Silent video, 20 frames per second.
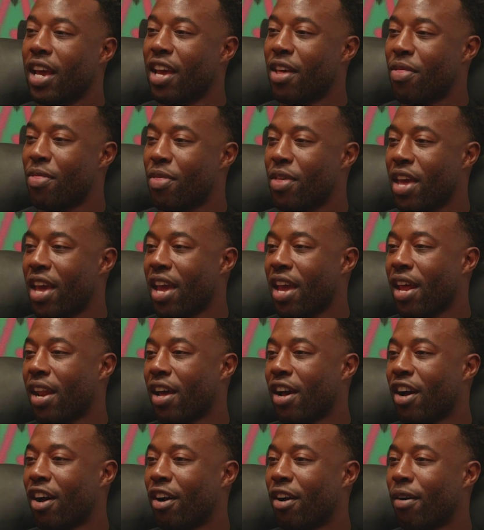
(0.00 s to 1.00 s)
And
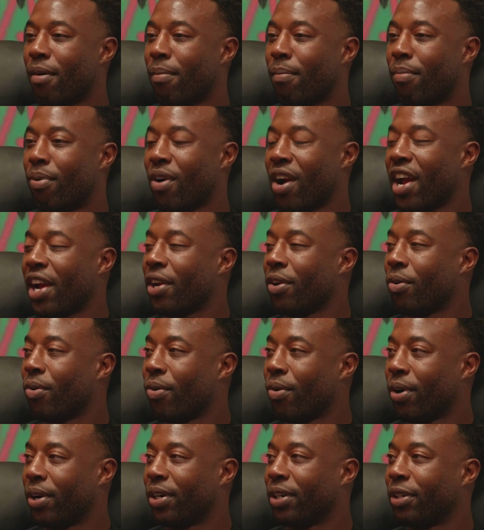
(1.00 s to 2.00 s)
then Brian
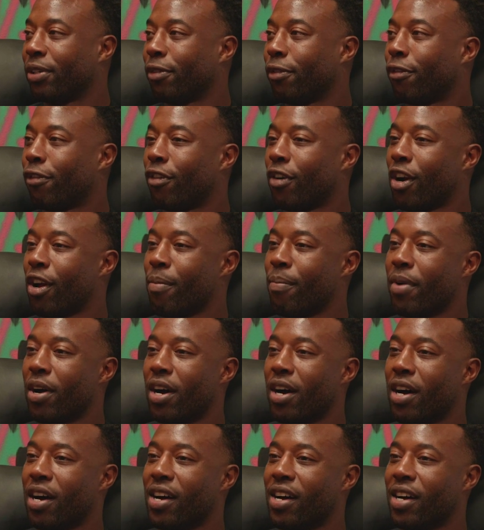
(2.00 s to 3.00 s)
Horton from